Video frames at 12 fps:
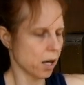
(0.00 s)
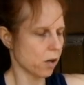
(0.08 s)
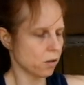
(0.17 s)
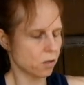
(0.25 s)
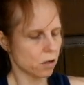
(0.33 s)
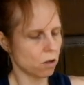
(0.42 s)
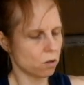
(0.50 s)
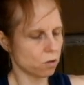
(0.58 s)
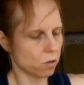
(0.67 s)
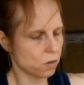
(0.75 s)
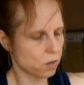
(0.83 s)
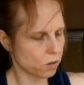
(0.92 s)

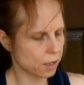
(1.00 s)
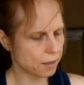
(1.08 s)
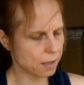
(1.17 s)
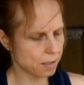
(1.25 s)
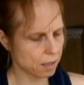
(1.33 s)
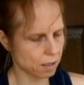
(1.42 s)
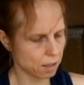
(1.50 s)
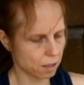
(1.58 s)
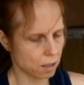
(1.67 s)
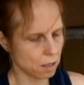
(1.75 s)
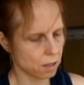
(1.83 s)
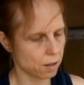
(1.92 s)
So this is the
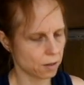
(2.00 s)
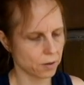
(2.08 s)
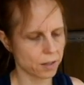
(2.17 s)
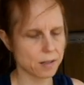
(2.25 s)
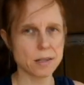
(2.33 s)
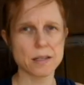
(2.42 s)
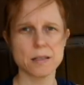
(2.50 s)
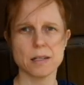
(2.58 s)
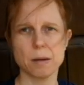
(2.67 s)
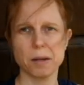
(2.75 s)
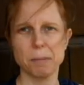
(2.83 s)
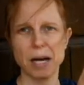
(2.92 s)

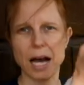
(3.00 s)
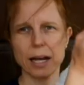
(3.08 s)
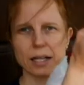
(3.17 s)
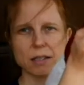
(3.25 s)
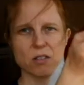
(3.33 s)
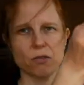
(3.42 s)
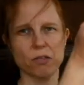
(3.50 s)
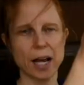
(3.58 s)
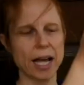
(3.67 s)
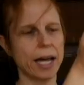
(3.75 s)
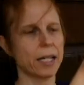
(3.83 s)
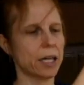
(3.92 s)
sleeping bag. It's
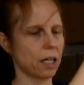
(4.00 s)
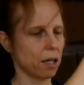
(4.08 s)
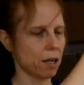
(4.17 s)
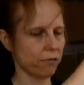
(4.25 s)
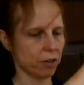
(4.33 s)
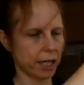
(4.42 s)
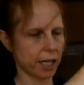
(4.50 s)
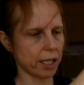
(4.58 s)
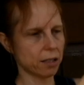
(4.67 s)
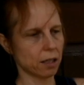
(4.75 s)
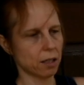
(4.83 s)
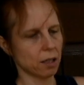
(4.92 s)
red. I love
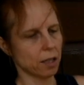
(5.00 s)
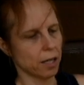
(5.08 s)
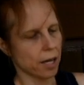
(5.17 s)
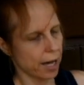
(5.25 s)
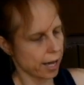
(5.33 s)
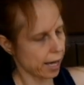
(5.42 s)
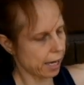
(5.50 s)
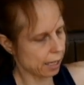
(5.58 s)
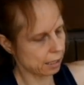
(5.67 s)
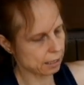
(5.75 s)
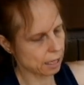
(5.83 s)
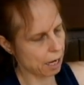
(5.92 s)
red,
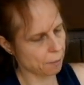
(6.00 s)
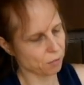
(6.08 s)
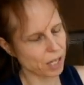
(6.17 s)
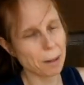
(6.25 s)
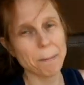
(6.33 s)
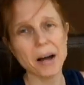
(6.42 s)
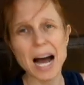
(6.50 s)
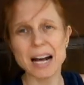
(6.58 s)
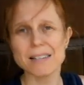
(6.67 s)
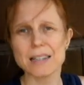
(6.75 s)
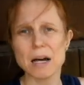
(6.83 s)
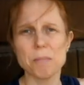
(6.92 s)
and it
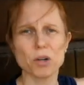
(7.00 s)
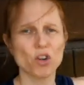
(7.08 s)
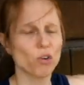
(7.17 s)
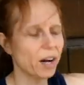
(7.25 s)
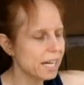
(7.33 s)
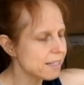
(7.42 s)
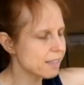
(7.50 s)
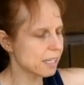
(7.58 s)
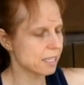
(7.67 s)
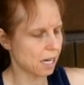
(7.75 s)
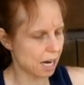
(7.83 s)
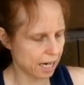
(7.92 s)
packs up crazy
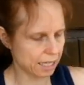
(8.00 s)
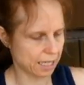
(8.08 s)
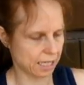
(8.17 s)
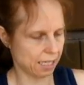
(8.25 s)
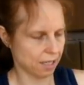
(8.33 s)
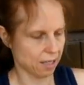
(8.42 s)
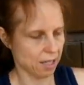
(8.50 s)
tiny.